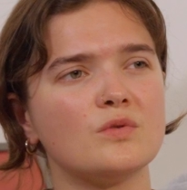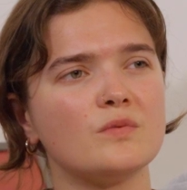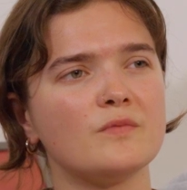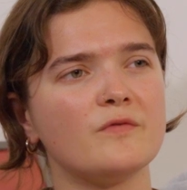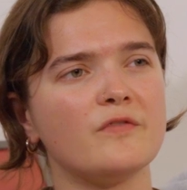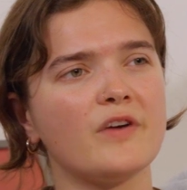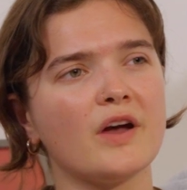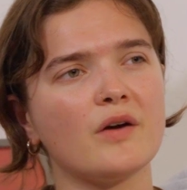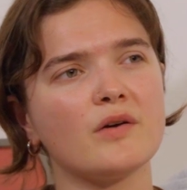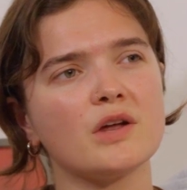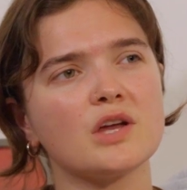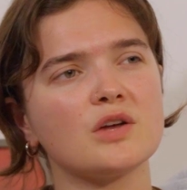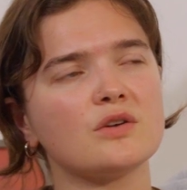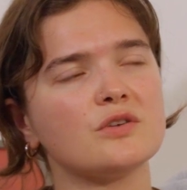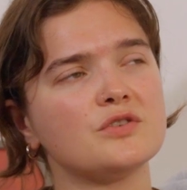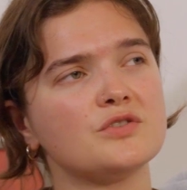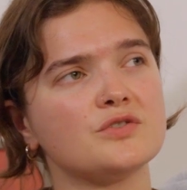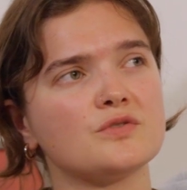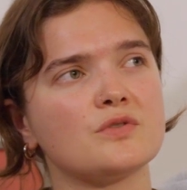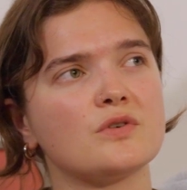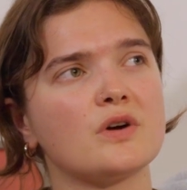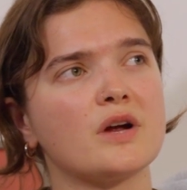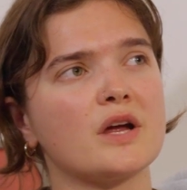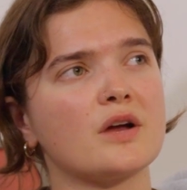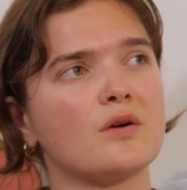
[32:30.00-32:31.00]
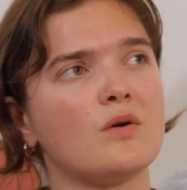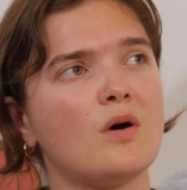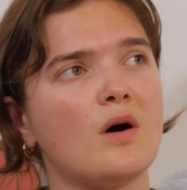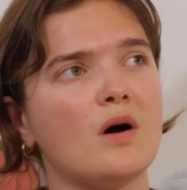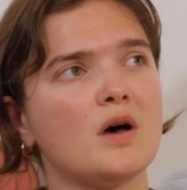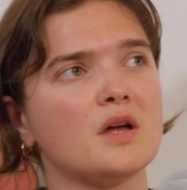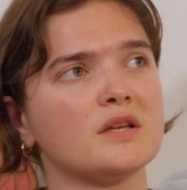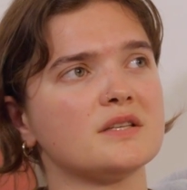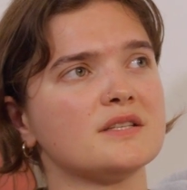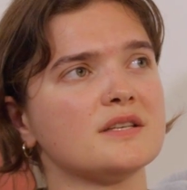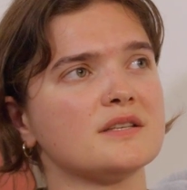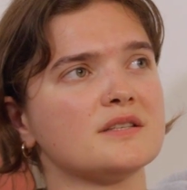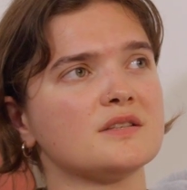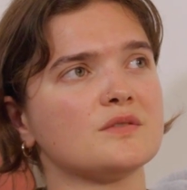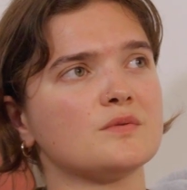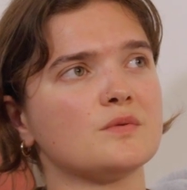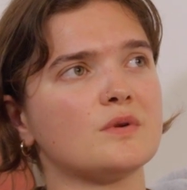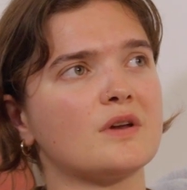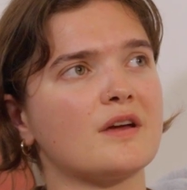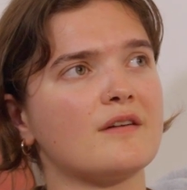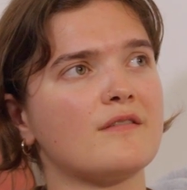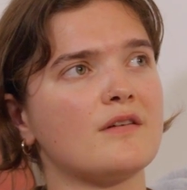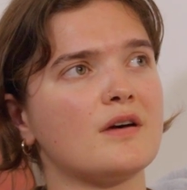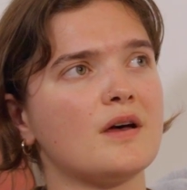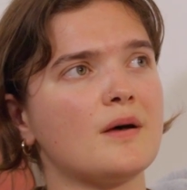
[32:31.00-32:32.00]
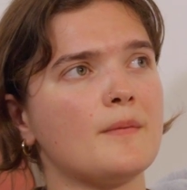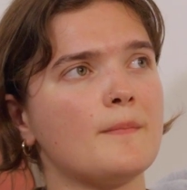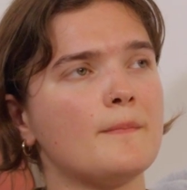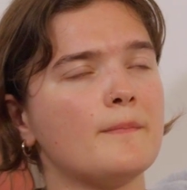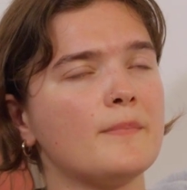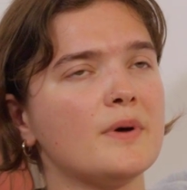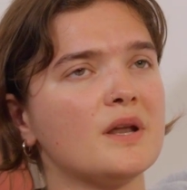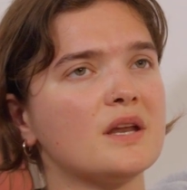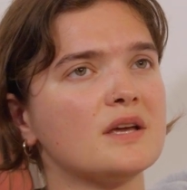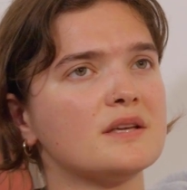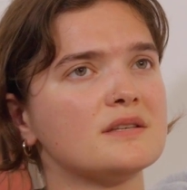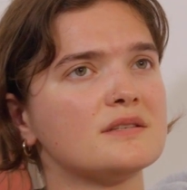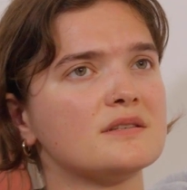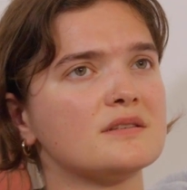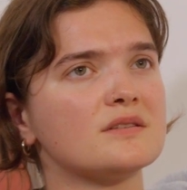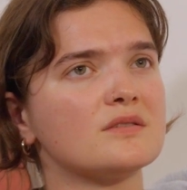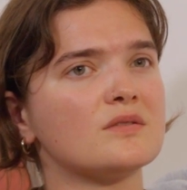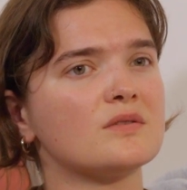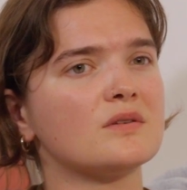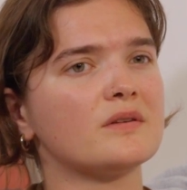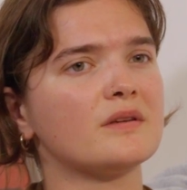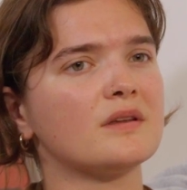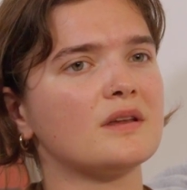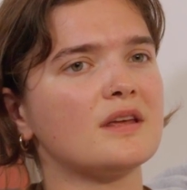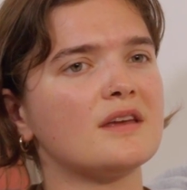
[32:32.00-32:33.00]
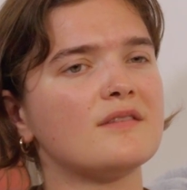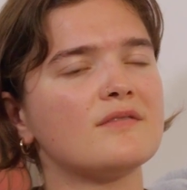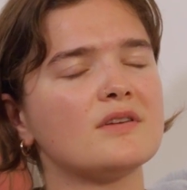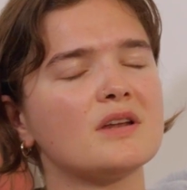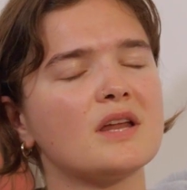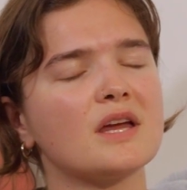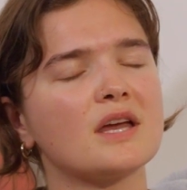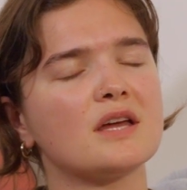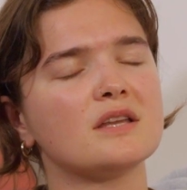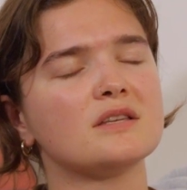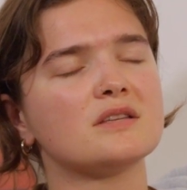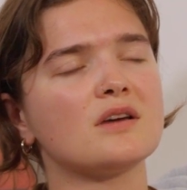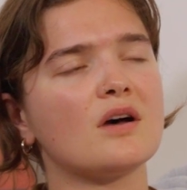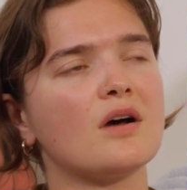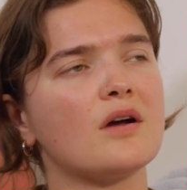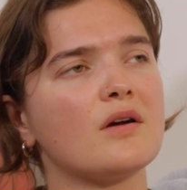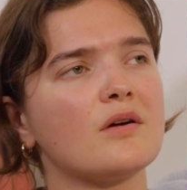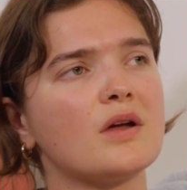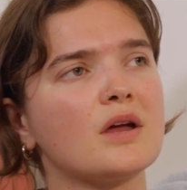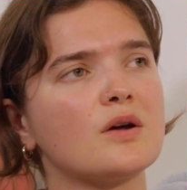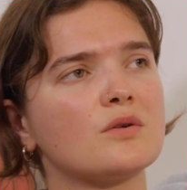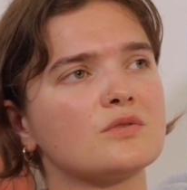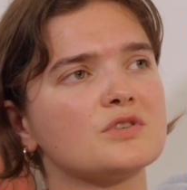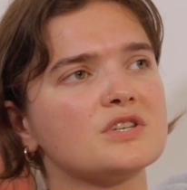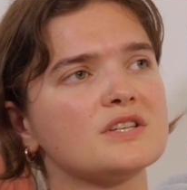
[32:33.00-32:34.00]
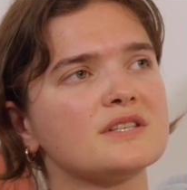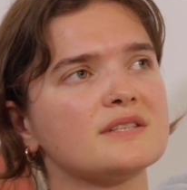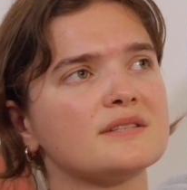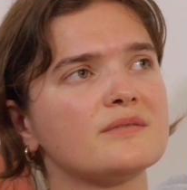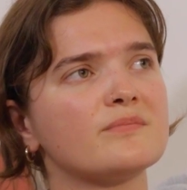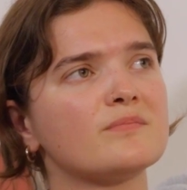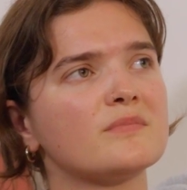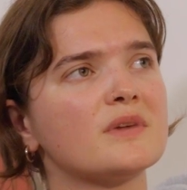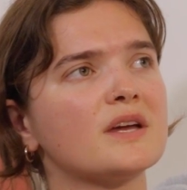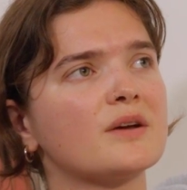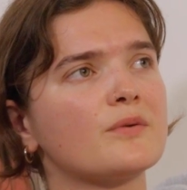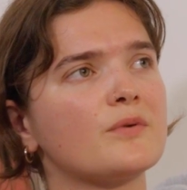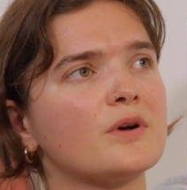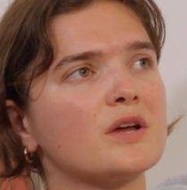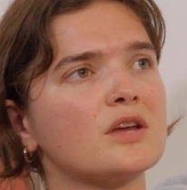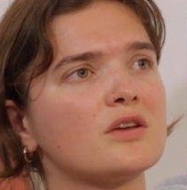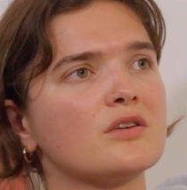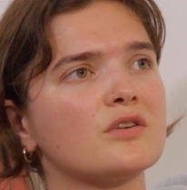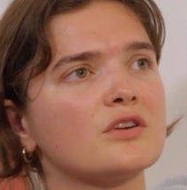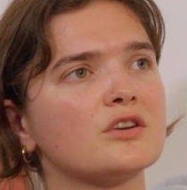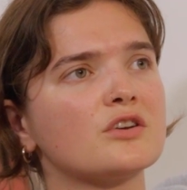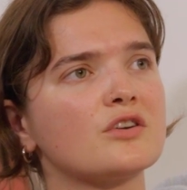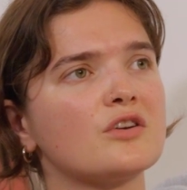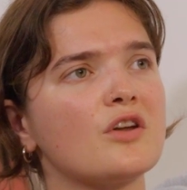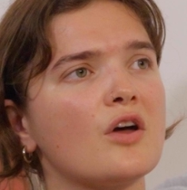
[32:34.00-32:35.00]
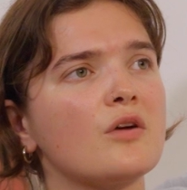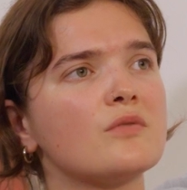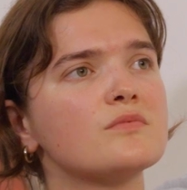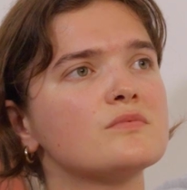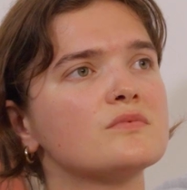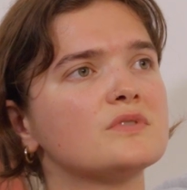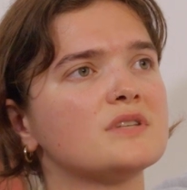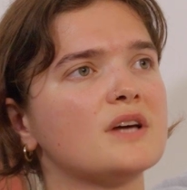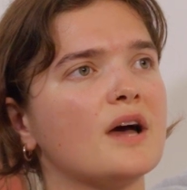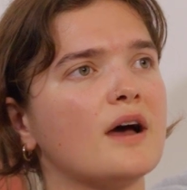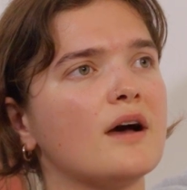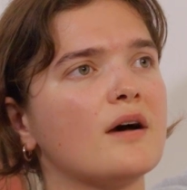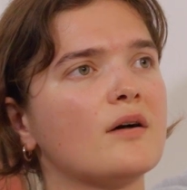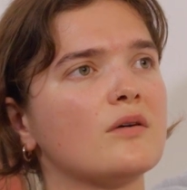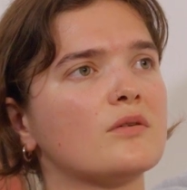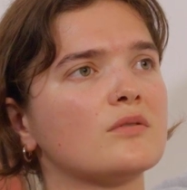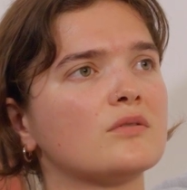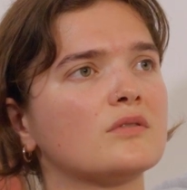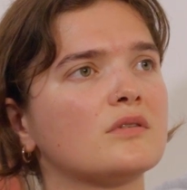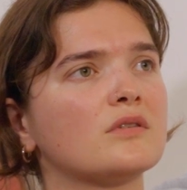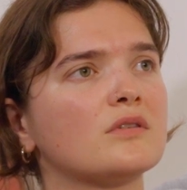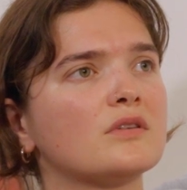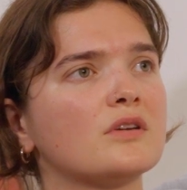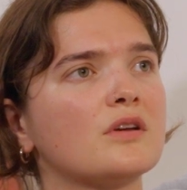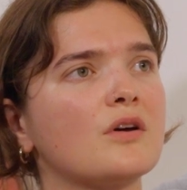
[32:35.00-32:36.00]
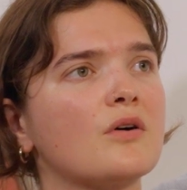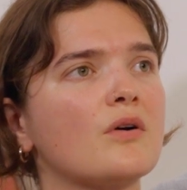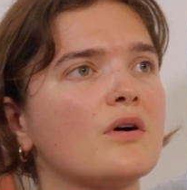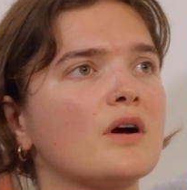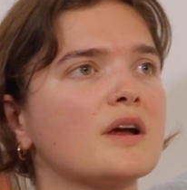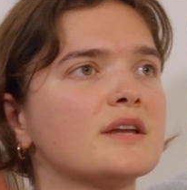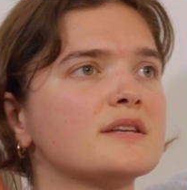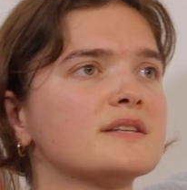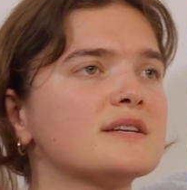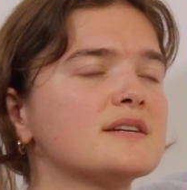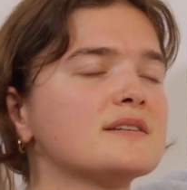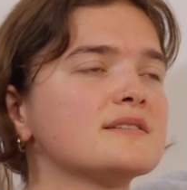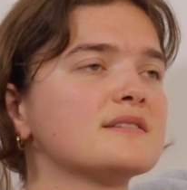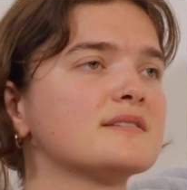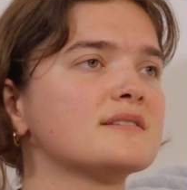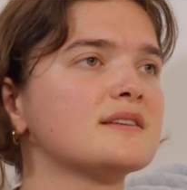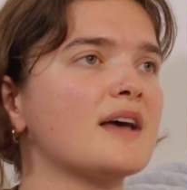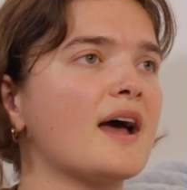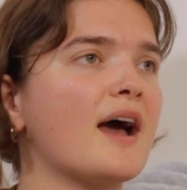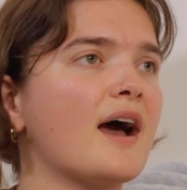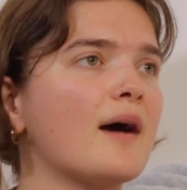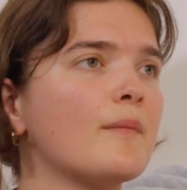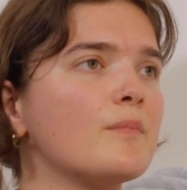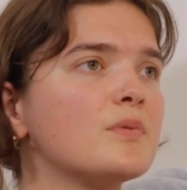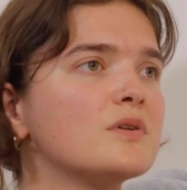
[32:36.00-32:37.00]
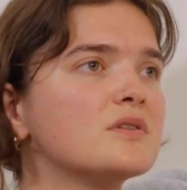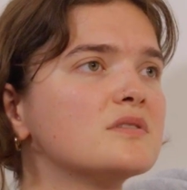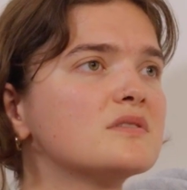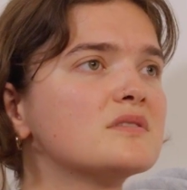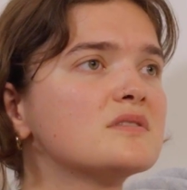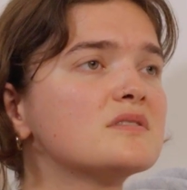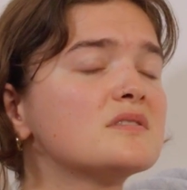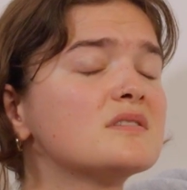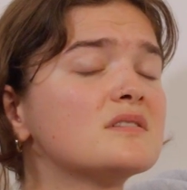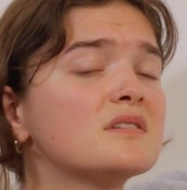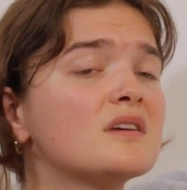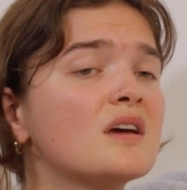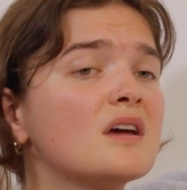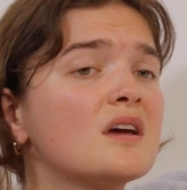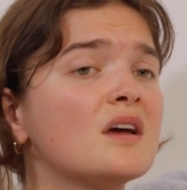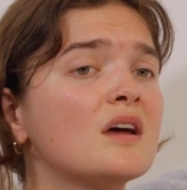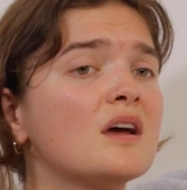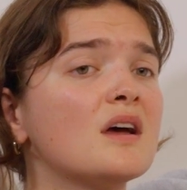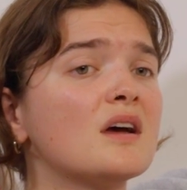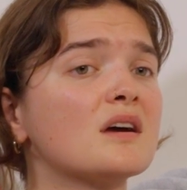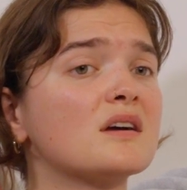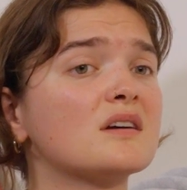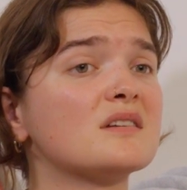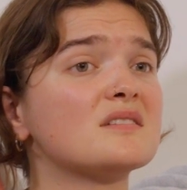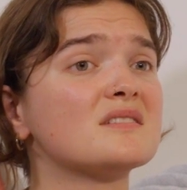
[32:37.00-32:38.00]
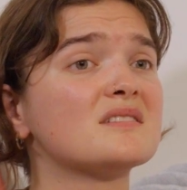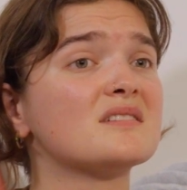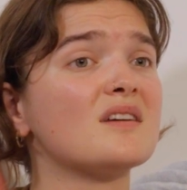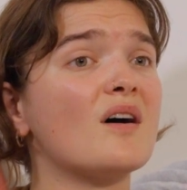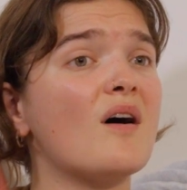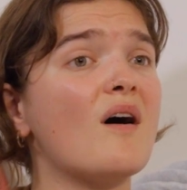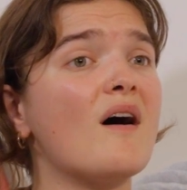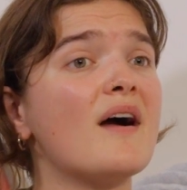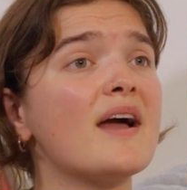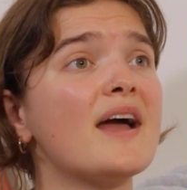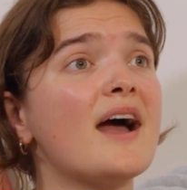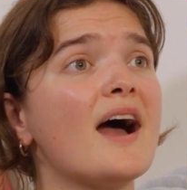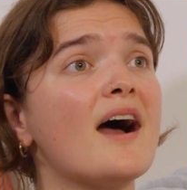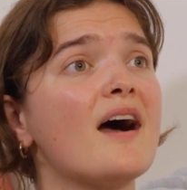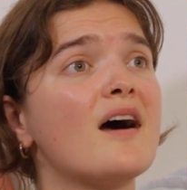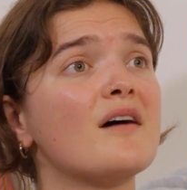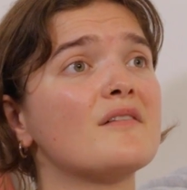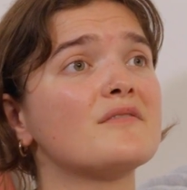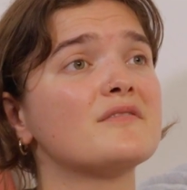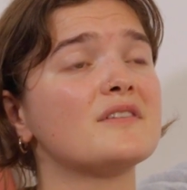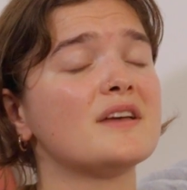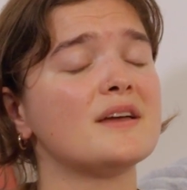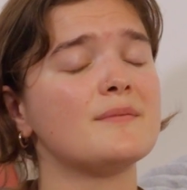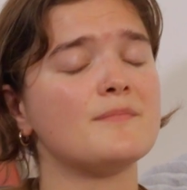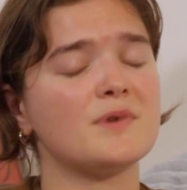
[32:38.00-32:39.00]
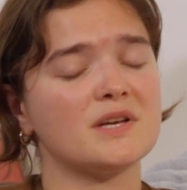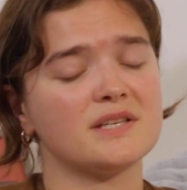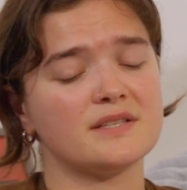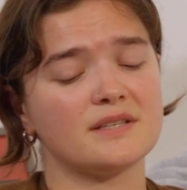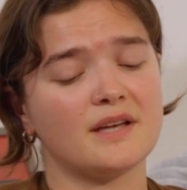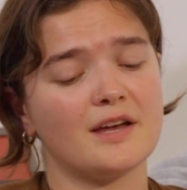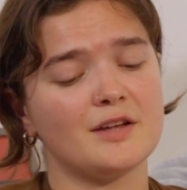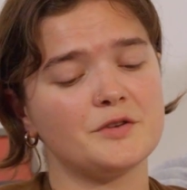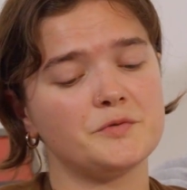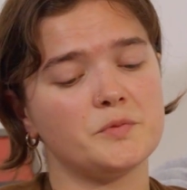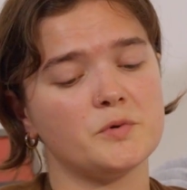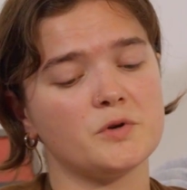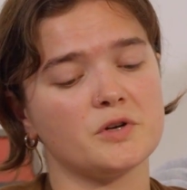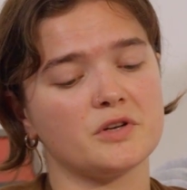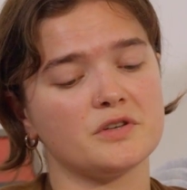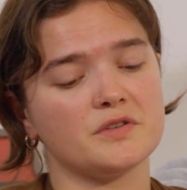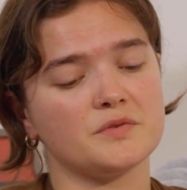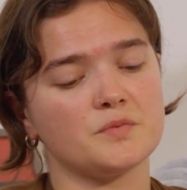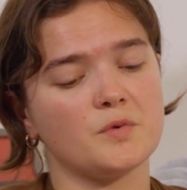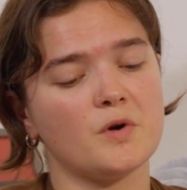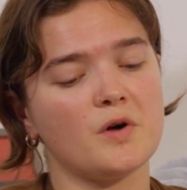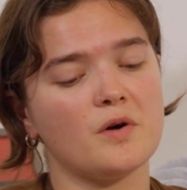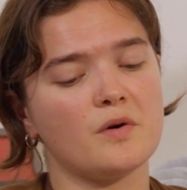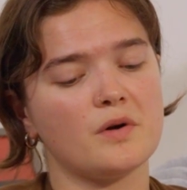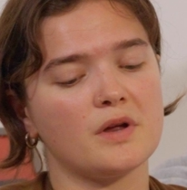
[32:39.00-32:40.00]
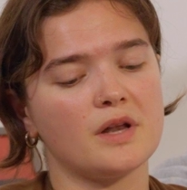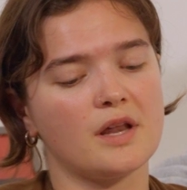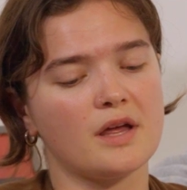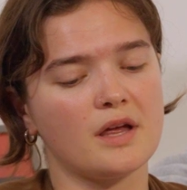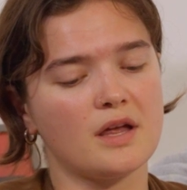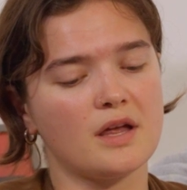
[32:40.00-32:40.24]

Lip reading: very good at drawing or artists or whatever, but it's even like a diary or just something where you can note down your ideas as it happens. Because I have in my sketchbook as well,